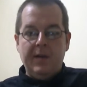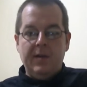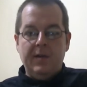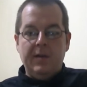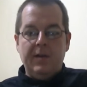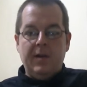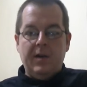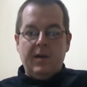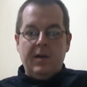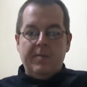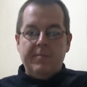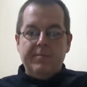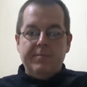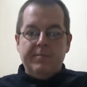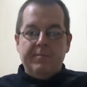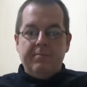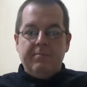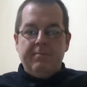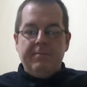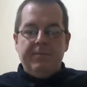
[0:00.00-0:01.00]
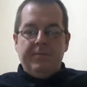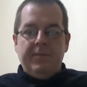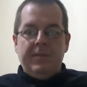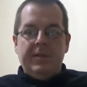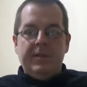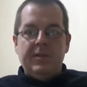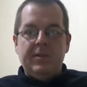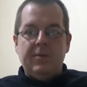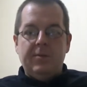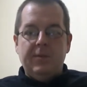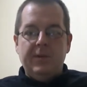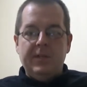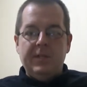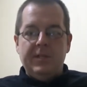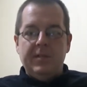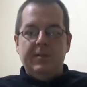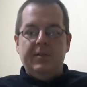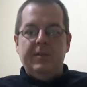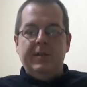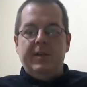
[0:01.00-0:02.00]
So
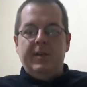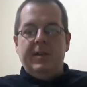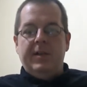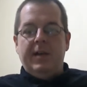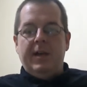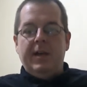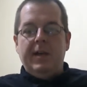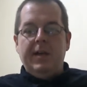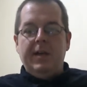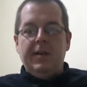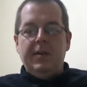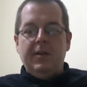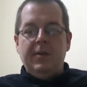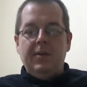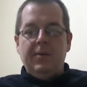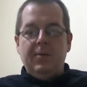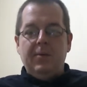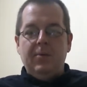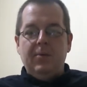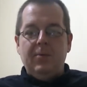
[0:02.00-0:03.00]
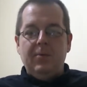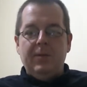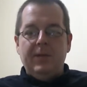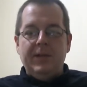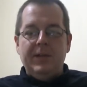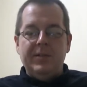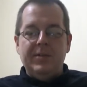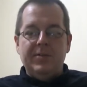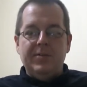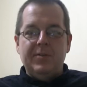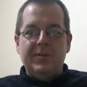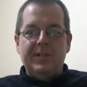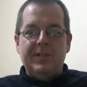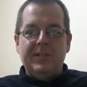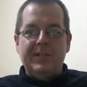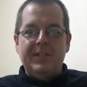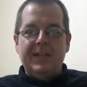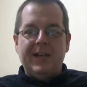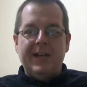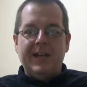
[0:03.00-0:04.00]
recently, a new laser
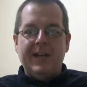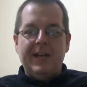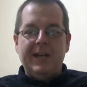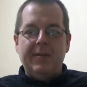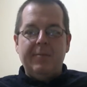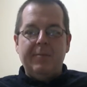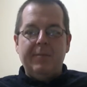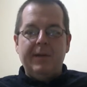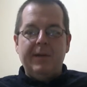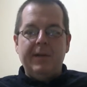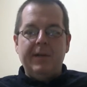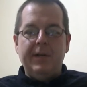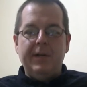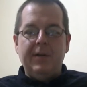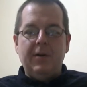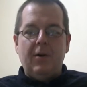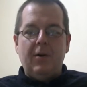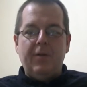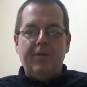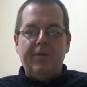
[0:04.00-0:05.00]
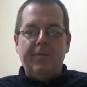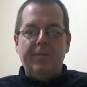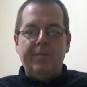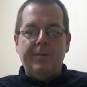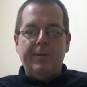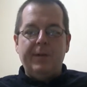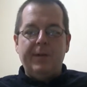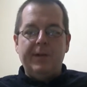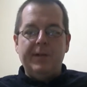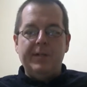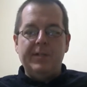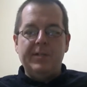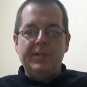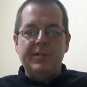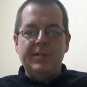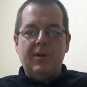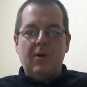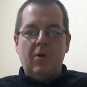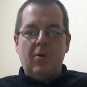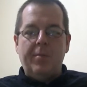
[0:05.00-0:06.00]
tag mini golf
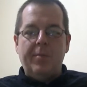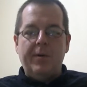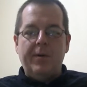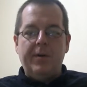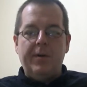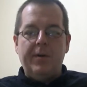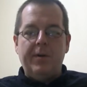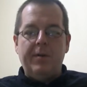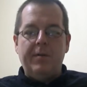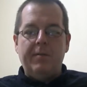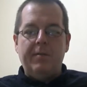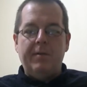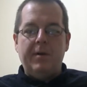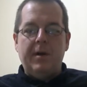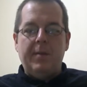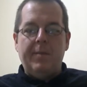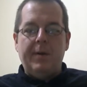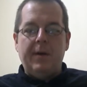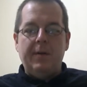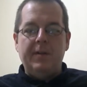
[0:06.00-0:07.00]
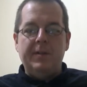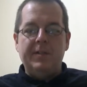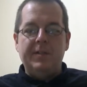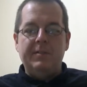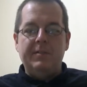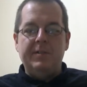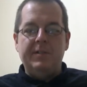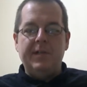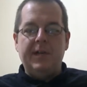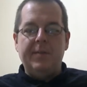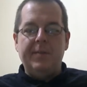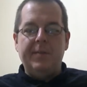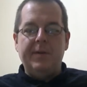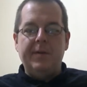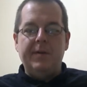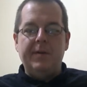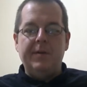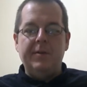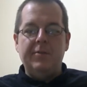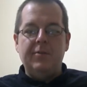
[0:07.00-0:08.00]
place opened about a
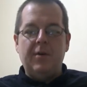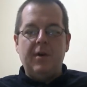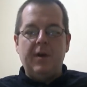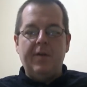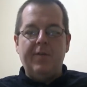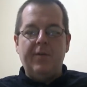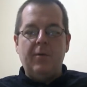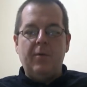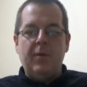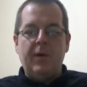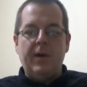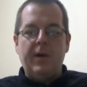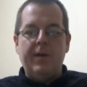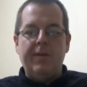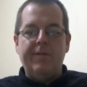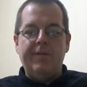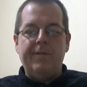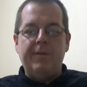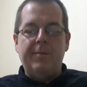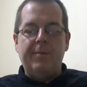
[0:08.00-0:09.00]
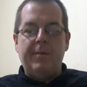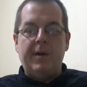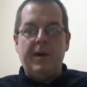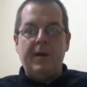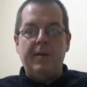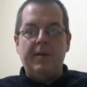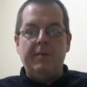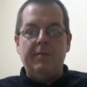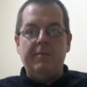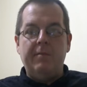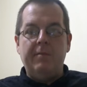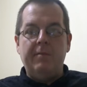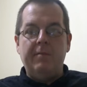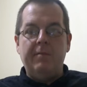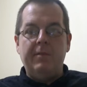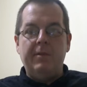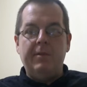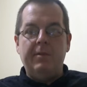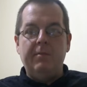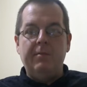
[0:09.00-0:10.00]
10-minute drive away from my
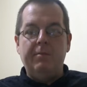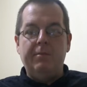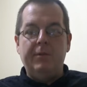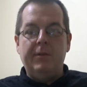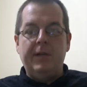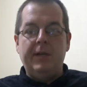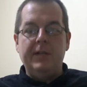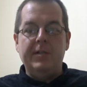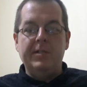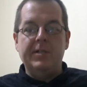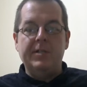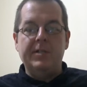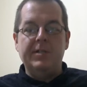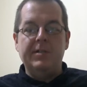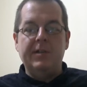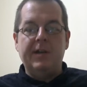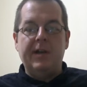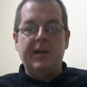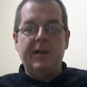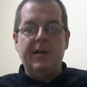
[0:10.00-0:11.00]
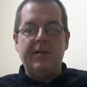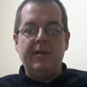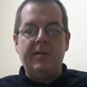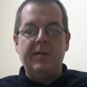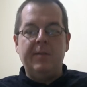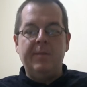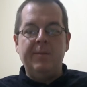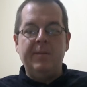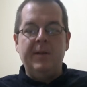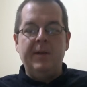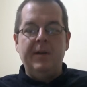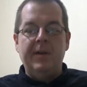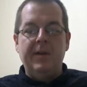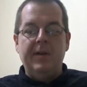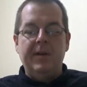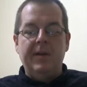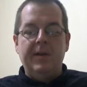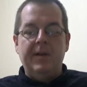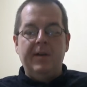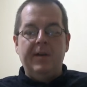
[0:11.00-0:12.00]
place, and
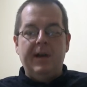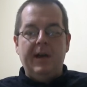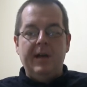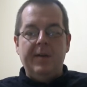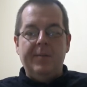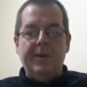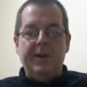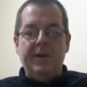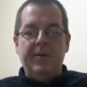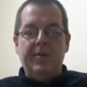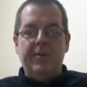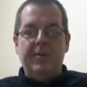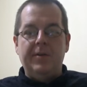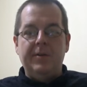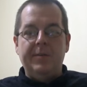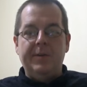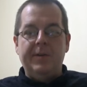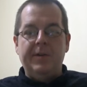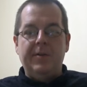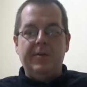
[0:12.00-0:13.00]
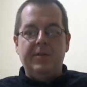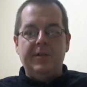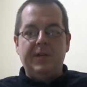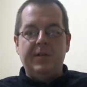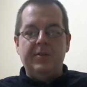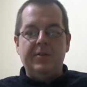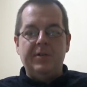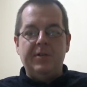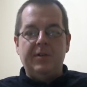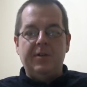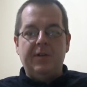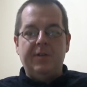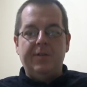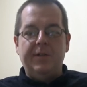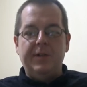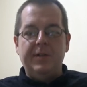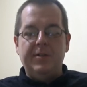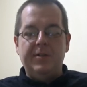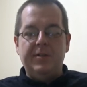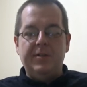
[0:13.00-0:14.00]
anybody who knows me knows I used to love laser